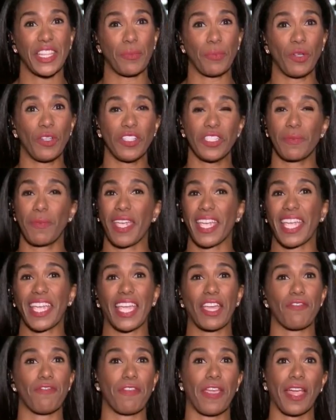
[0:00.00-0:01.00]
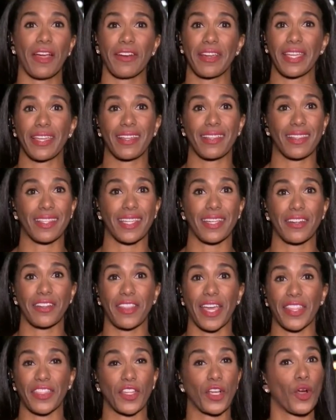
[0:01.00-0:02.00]
and the Bulls making it very
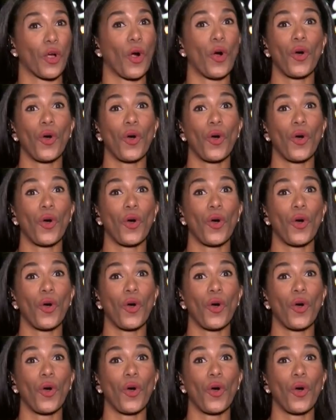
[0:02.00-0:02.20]
clear that they're